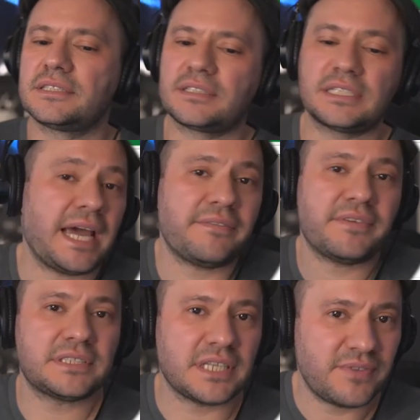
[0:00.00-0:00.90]
because I
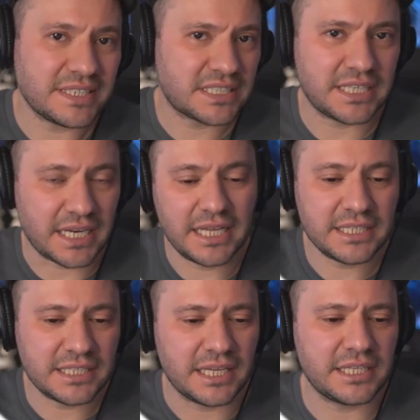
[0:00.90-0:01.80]
haven't invested yet
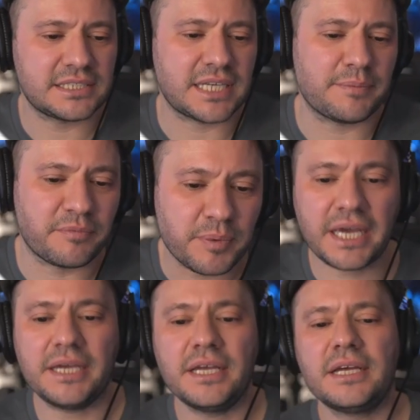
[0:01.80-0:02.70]
in this type of
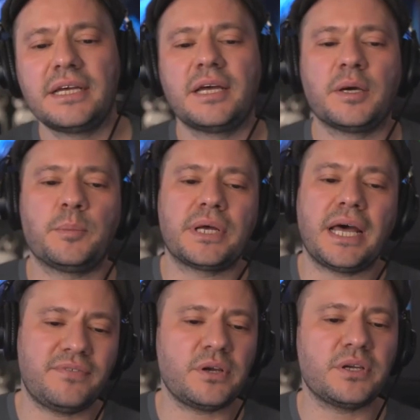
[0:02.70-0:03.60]
play, but
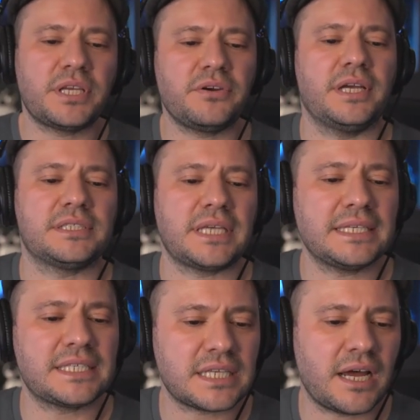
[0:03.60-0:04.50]
I'm very curious
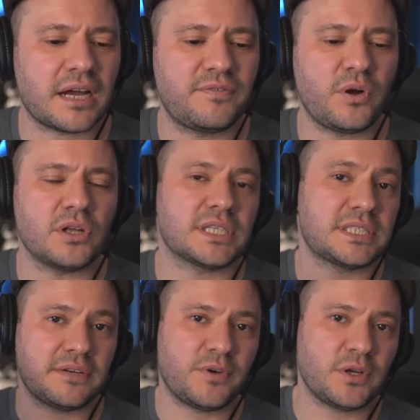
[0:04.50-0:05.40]
as the stock falls, let's
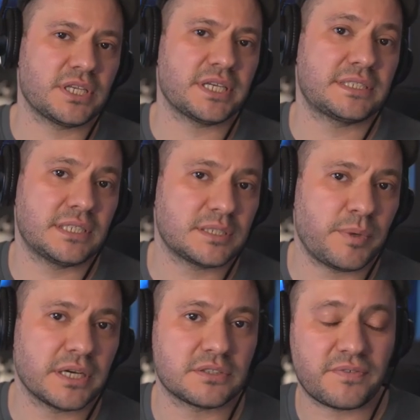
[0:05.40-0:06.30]
say it falls to like $6
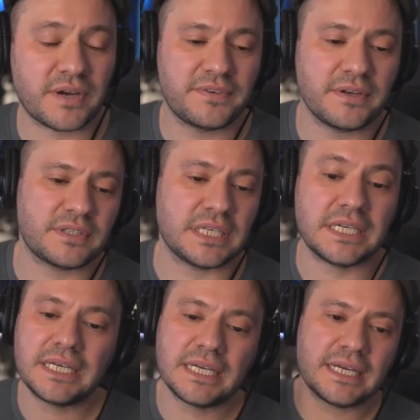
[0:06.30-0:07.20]
or $5.50.
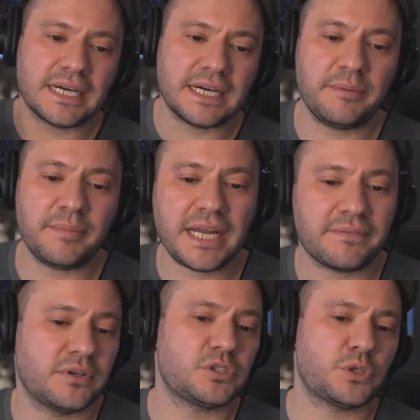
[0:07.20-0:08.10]
I might have
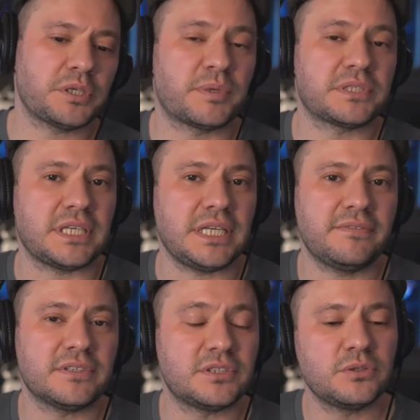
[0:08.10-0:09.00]
no choice but to
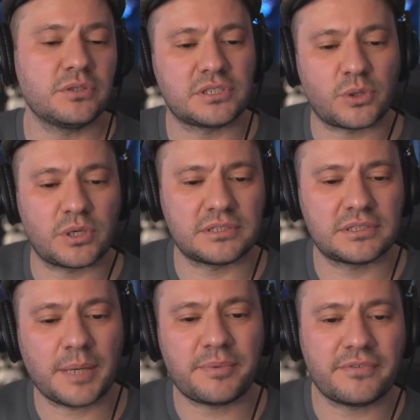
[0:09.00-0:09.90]
even do this
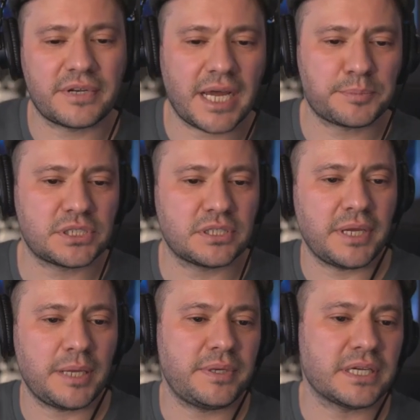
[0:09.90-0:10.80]
type of an option,
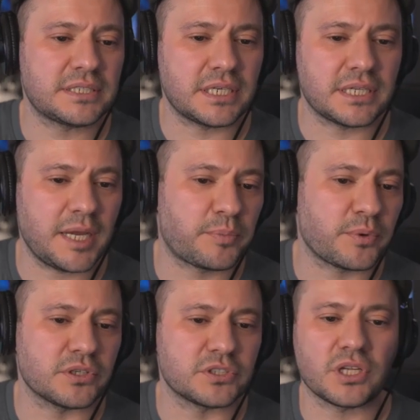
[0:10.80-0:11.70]
maybe until
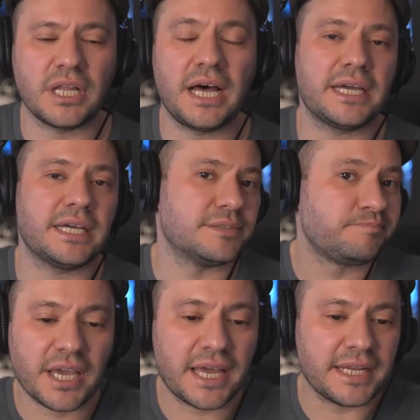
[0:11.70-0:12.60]
April or July.
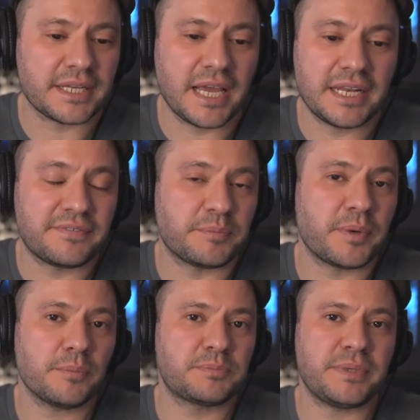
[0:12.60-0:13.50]
And if it
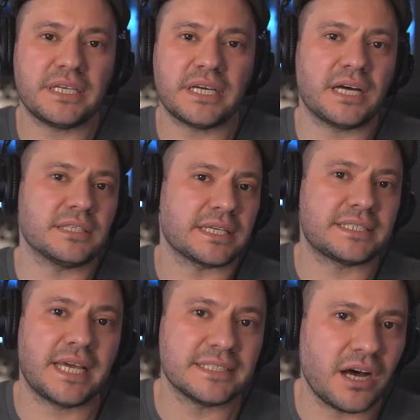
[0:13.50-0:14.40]
pumps beyond like
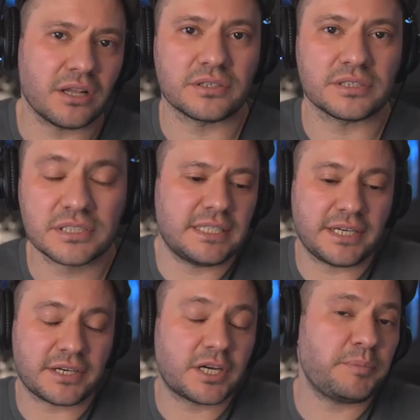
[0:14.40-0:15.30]
$10,
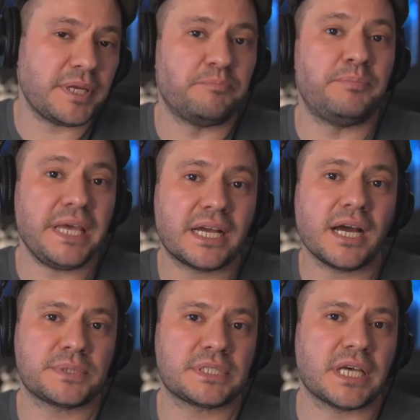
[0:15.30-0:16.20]
there could be a big
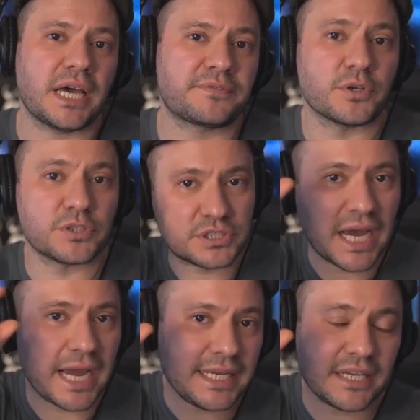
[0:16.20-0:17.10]
upside for a
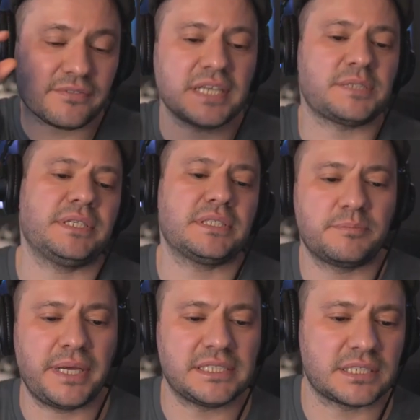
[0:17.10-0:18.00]
tiny investment,
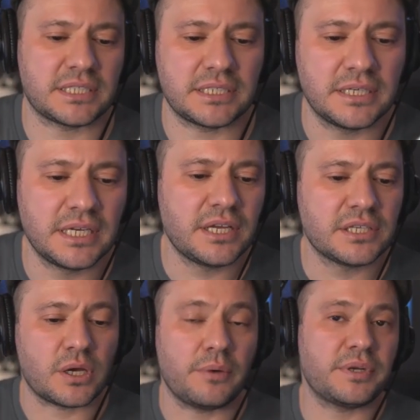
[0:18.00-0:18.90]
basically.
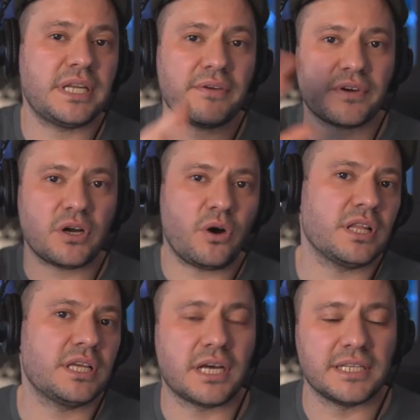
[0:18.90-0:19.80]
So I would never go
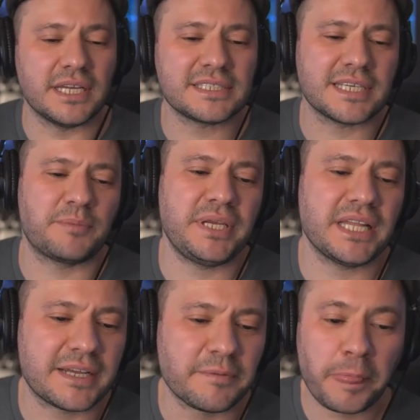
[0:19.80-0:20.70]
all in on this. I'd be
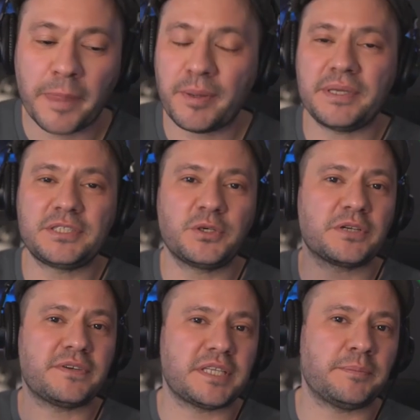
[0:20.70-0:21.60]
like maybe
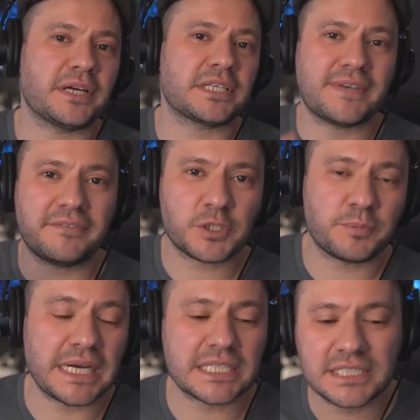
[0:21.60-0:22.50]
$250,
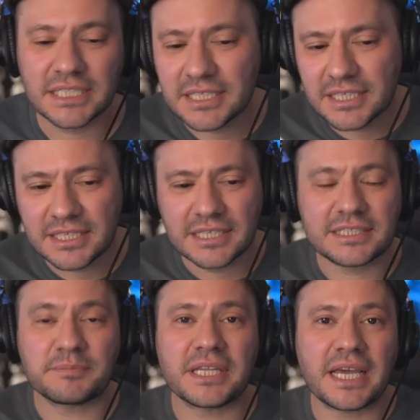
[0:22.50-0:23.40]
$500,
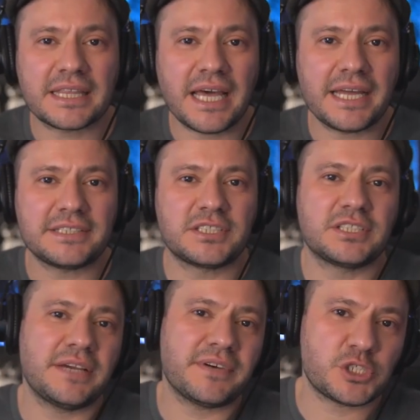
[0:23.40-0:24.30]
something like that.
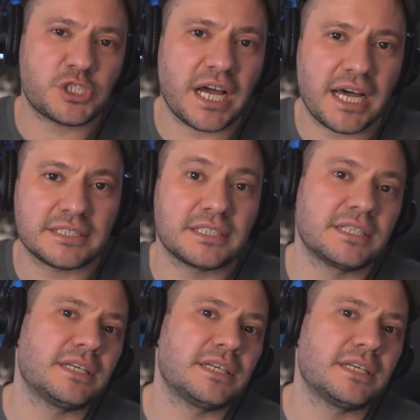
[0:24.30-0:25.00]
Give it a shot.